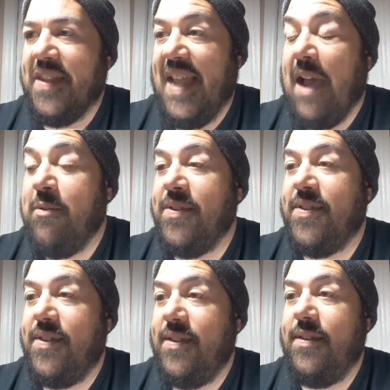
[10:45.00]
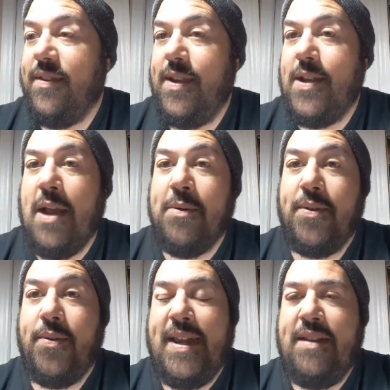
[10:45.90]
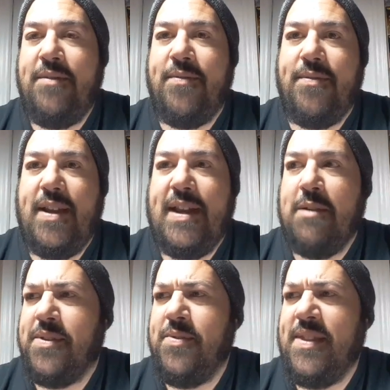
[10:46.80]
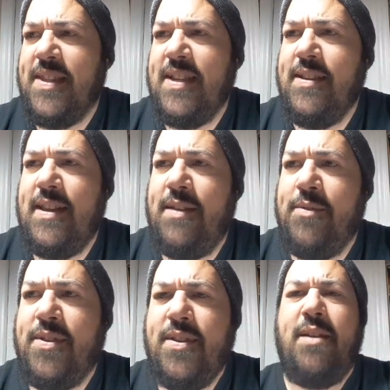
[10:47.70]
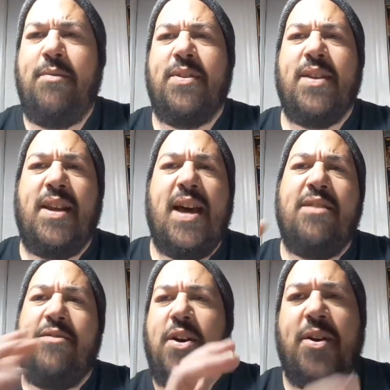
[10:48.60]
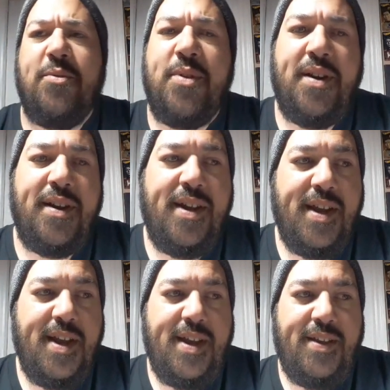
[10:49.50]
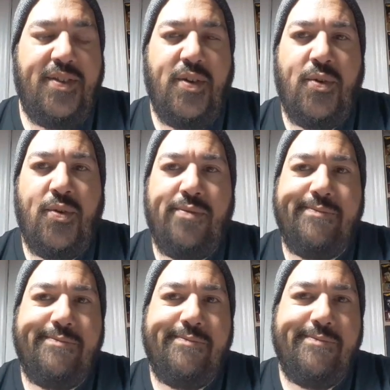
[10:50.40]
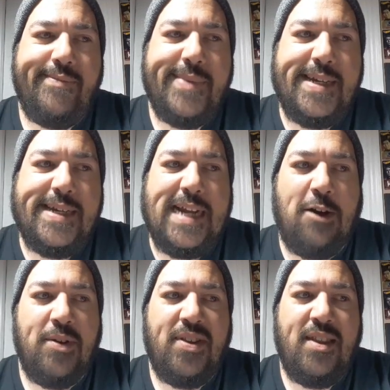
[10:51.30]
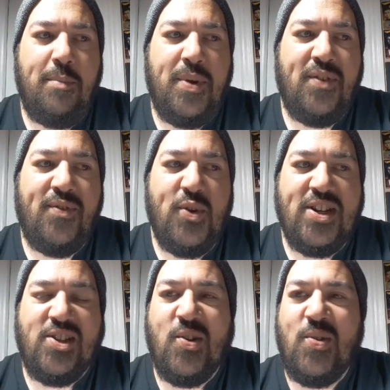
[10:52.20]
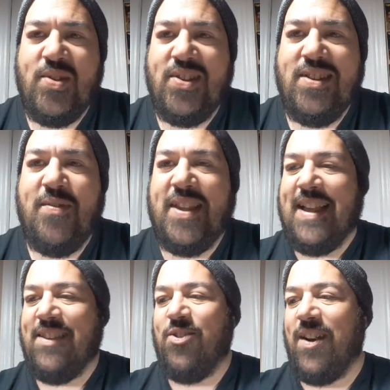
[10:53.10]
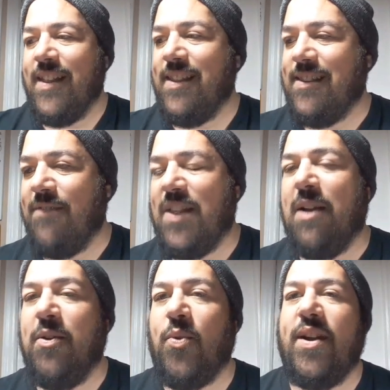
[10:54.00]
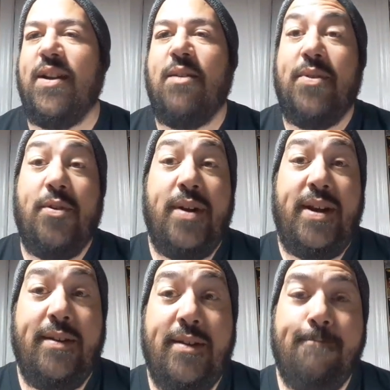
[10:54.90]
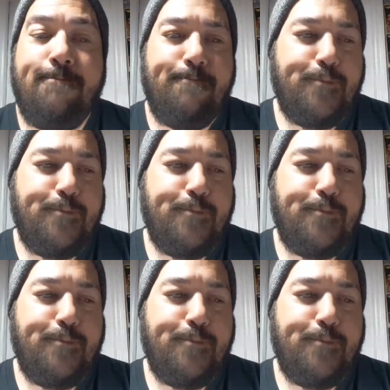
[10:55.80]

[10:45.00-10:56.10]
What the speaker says: yeah, I was, you know, I was creative and I was doing things, and it was a lot of artwork. So I was in the middle of doing shows and stuff like that. So a lot of the stuff that I was working on was already done,